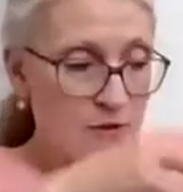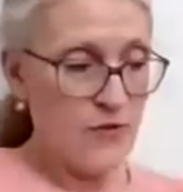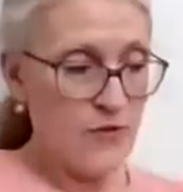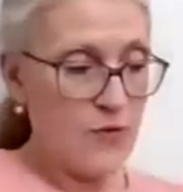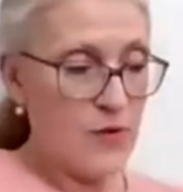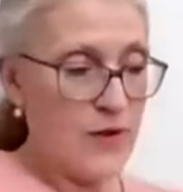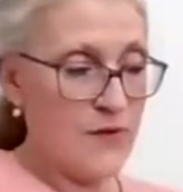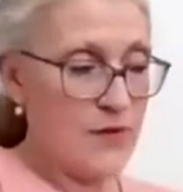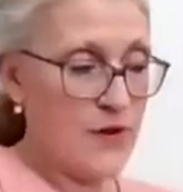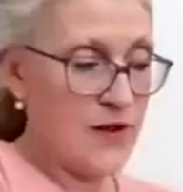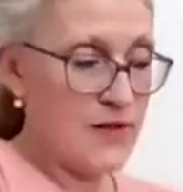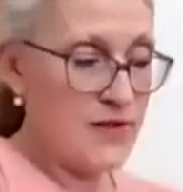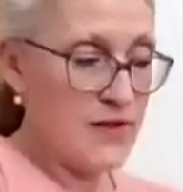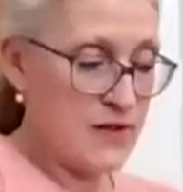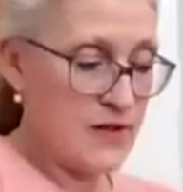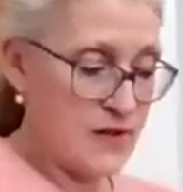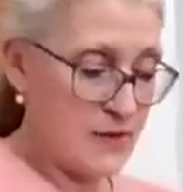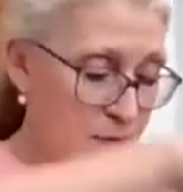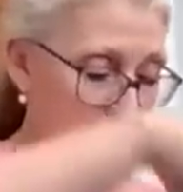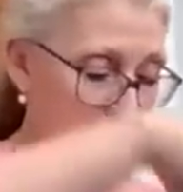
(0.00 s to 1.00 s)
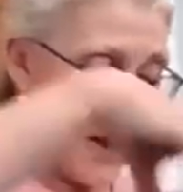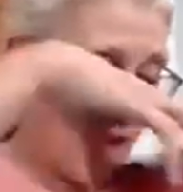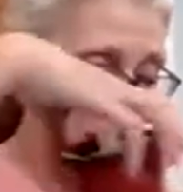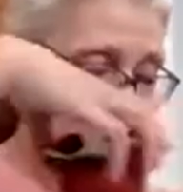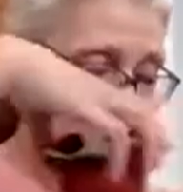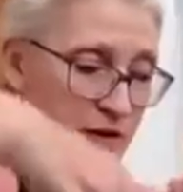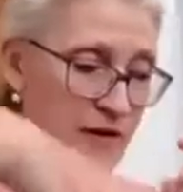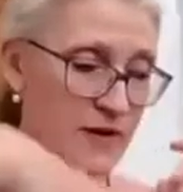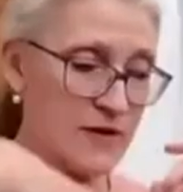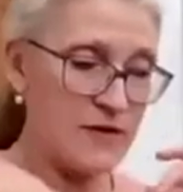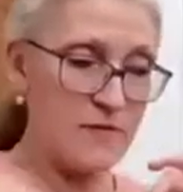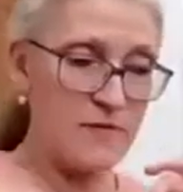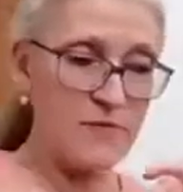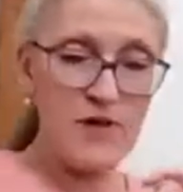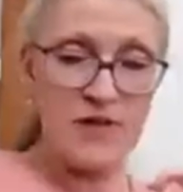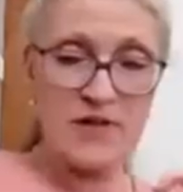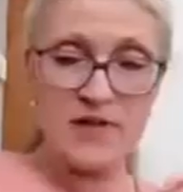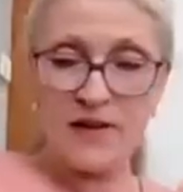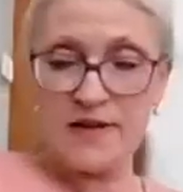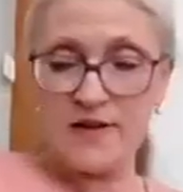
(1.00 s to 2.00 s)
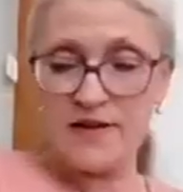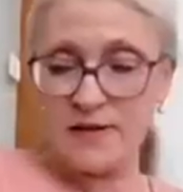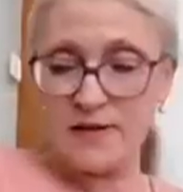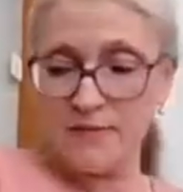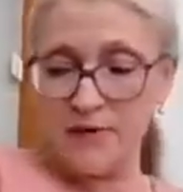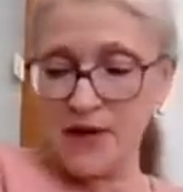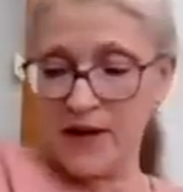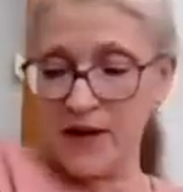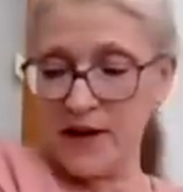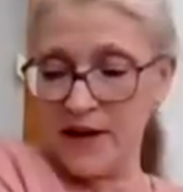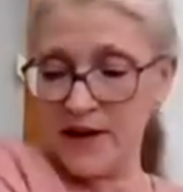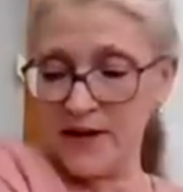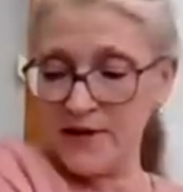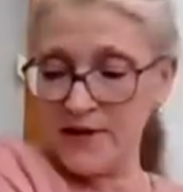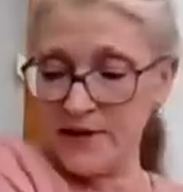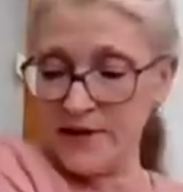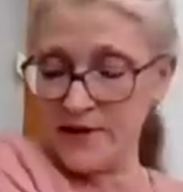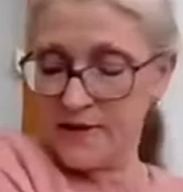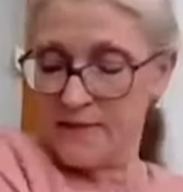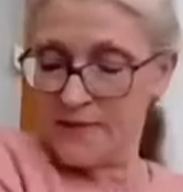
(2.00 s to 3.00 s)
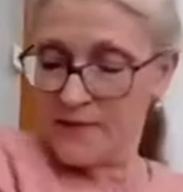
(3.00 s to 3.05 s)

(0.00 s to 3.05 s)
whoever gets this bag isn't missing supplies.